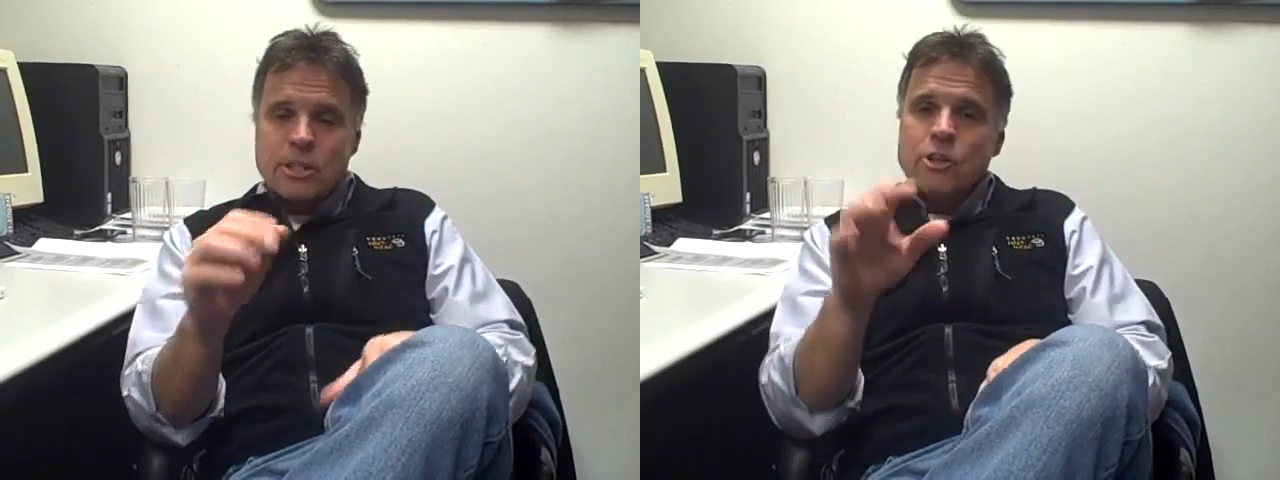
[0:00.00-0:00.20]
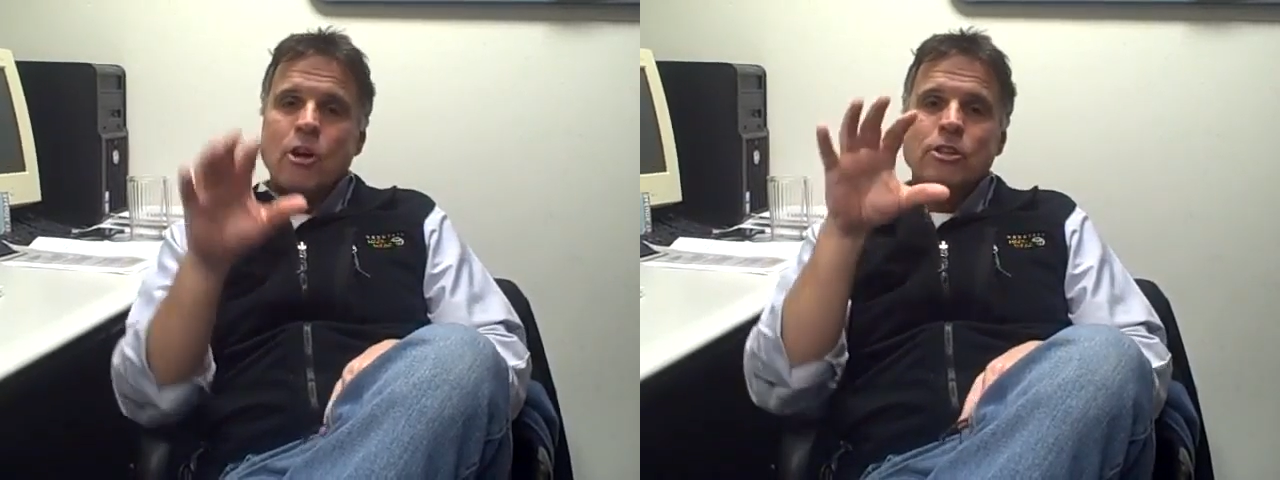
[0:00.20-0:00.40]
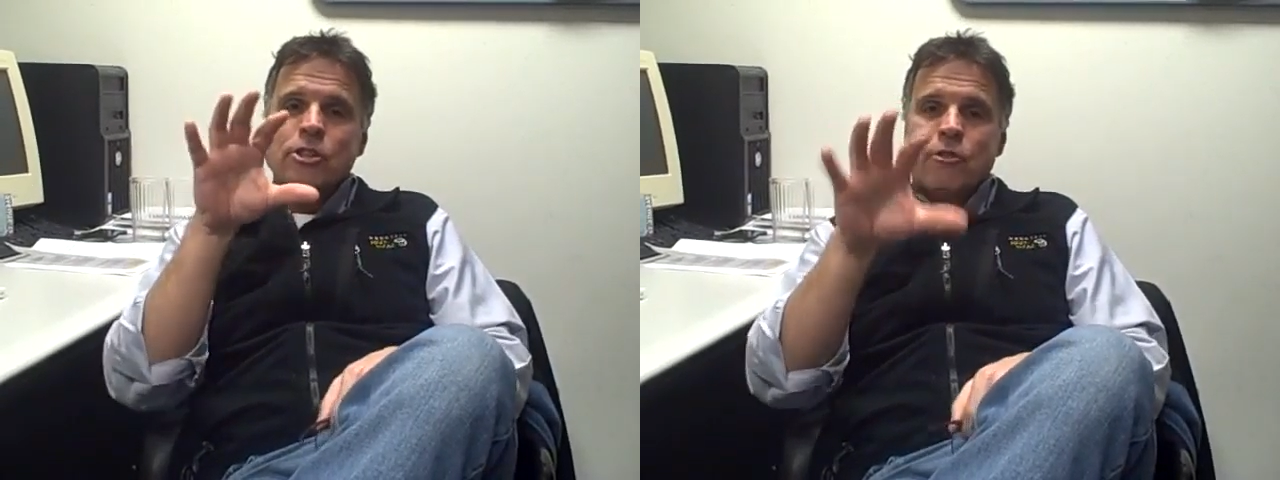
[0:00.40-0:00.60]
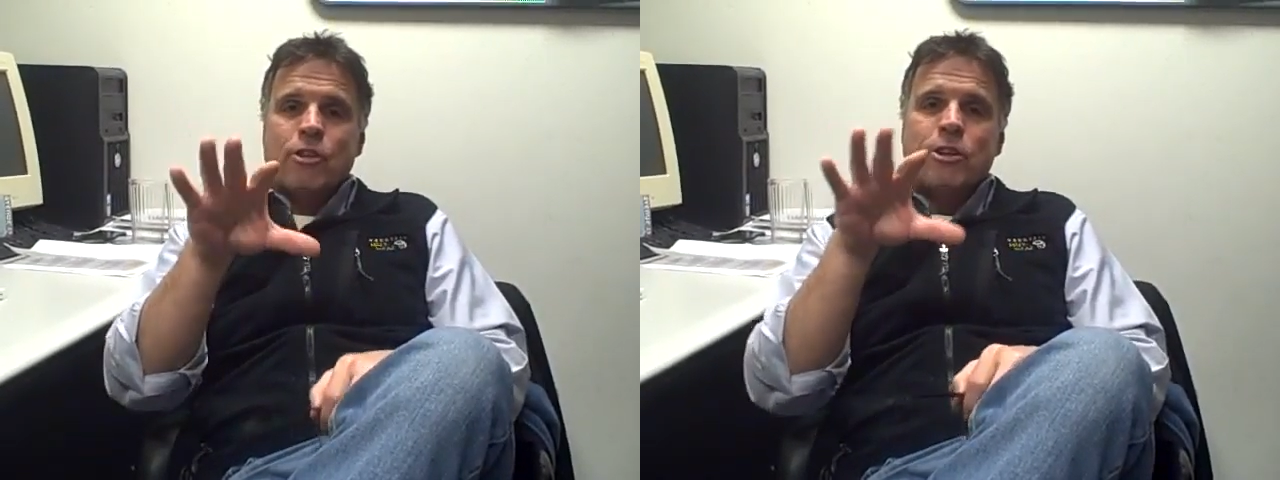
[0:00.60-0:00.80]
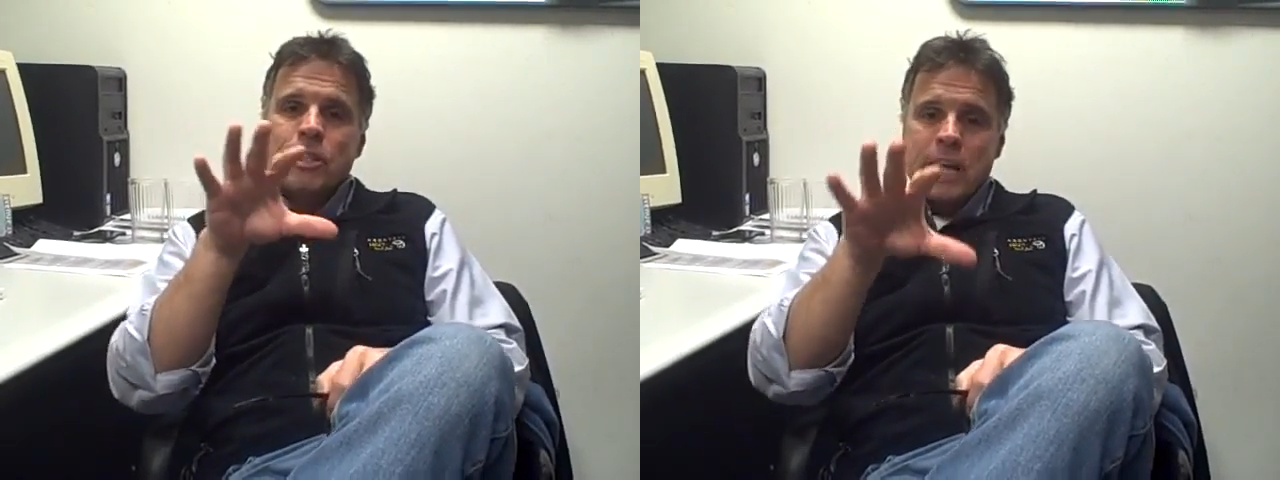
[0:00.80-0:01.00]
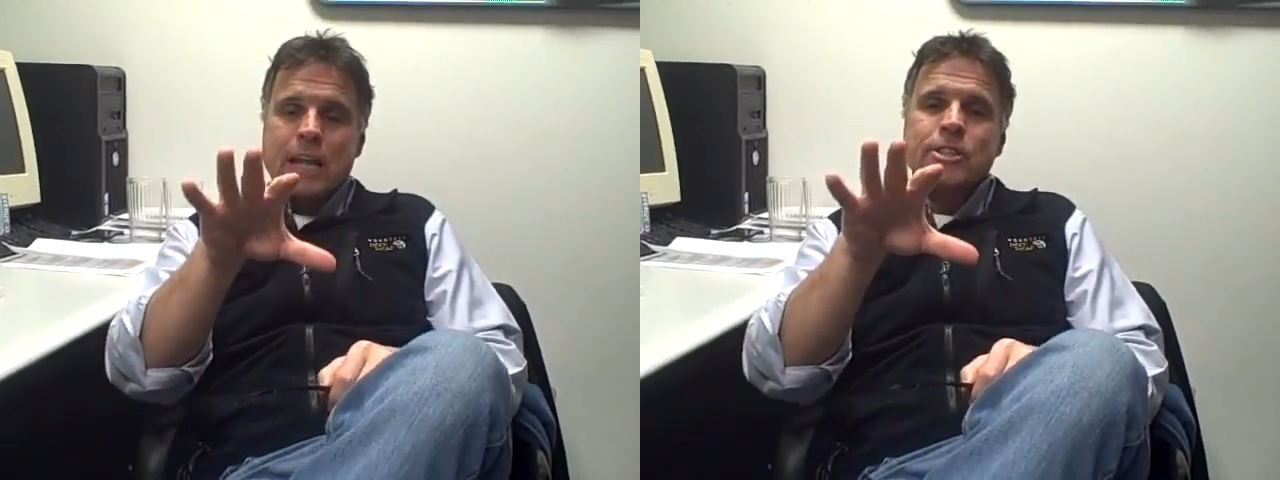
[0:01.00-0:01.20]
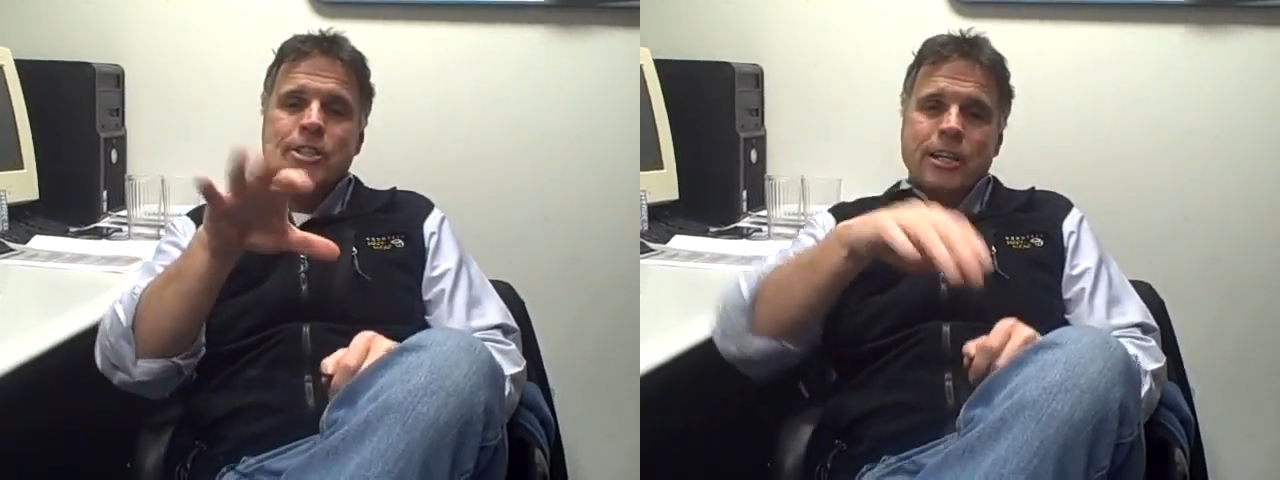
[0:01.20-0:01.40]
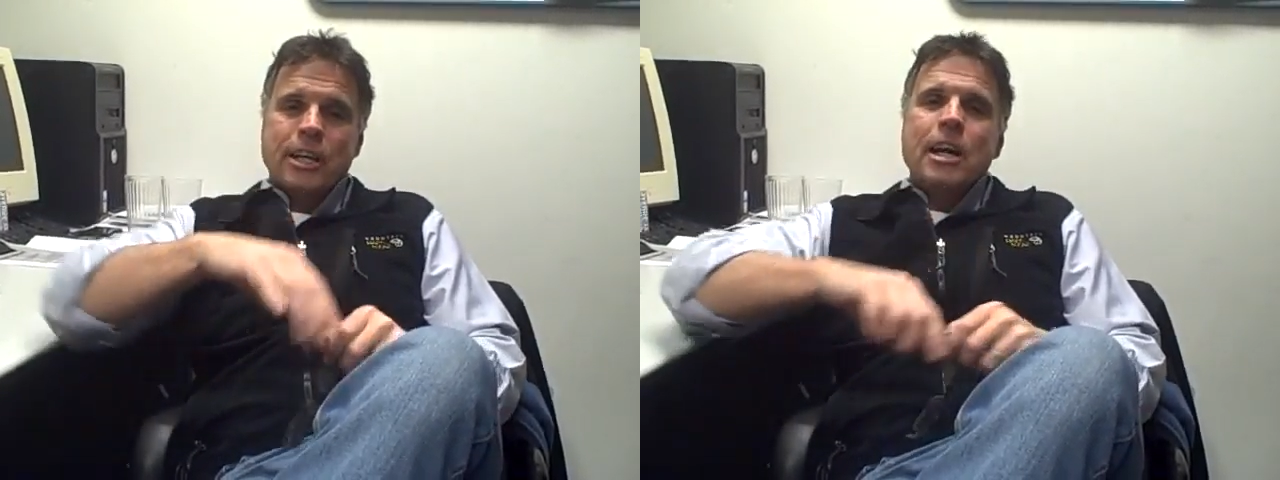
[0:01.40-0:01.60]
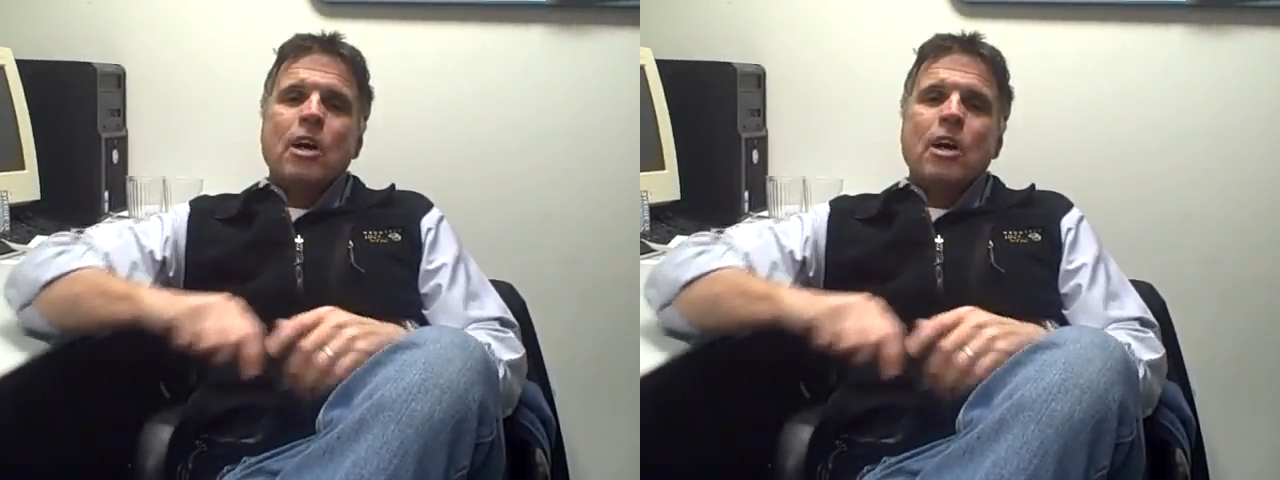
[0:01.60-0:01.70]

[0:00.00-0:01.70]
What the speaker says: It's called severe texting.